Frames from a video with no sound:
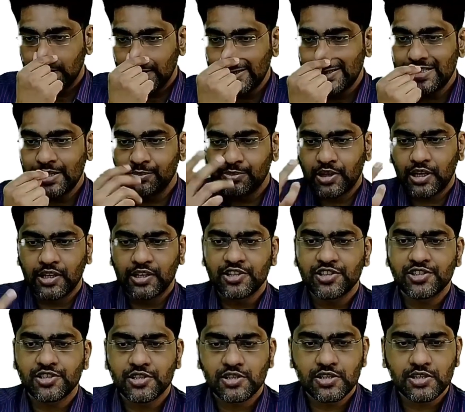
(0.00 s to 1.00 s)
In some
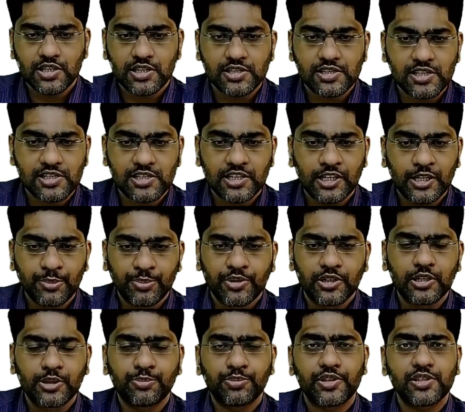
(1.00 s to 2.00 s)
conditions such as
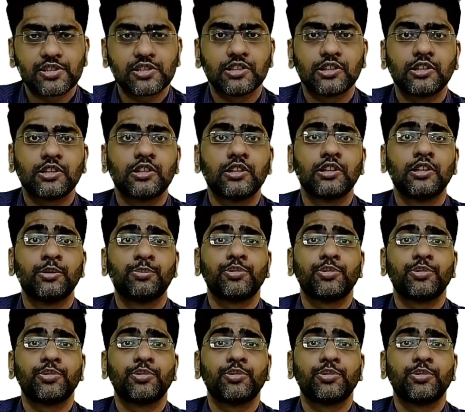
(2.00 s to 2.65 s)
atypical depression,